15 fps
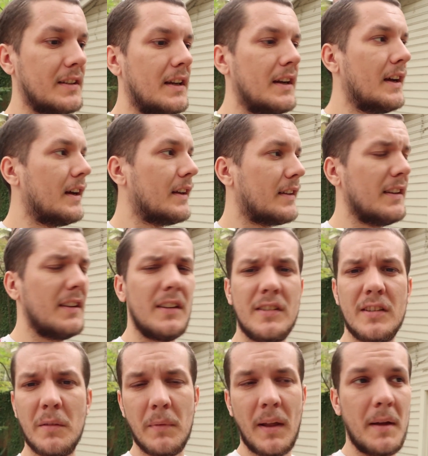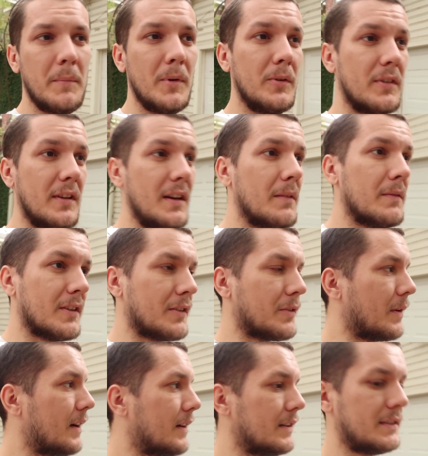I think there's some like museums as
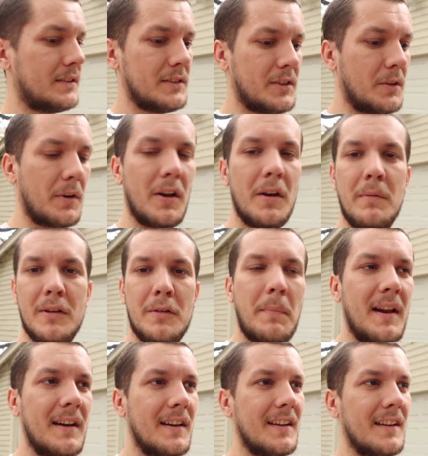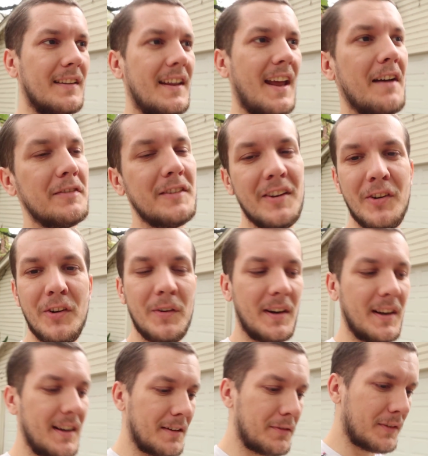well. So we're gonna be spending the afternoon
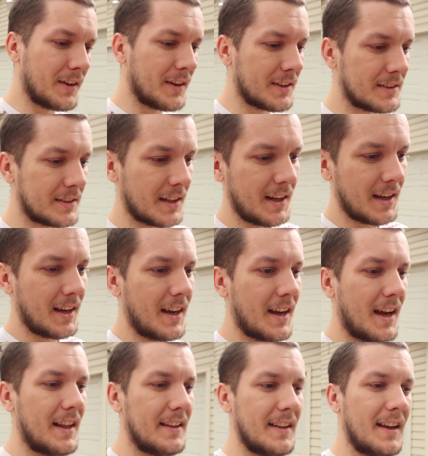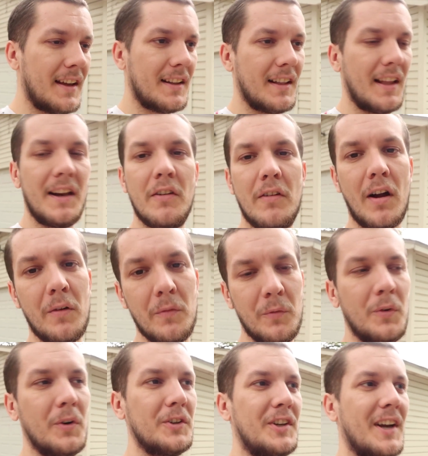here first, and then later on
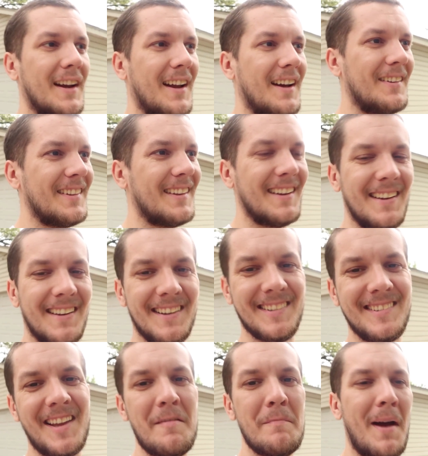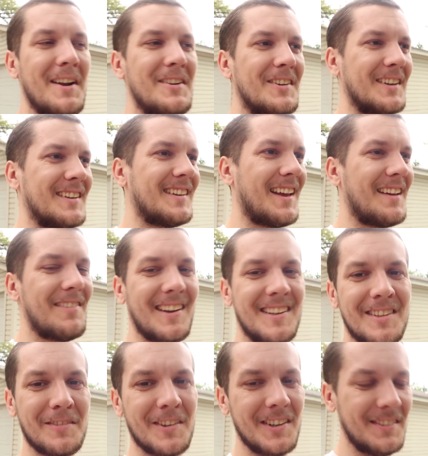we'll check out the St. Patrick's Day
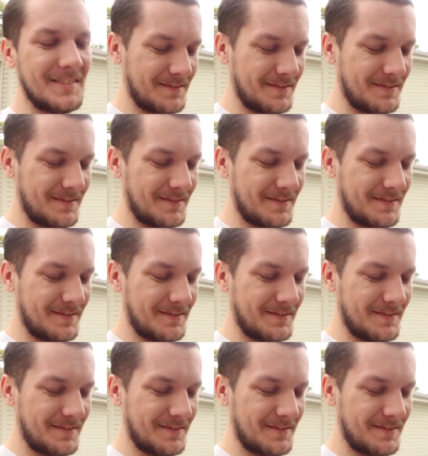festival.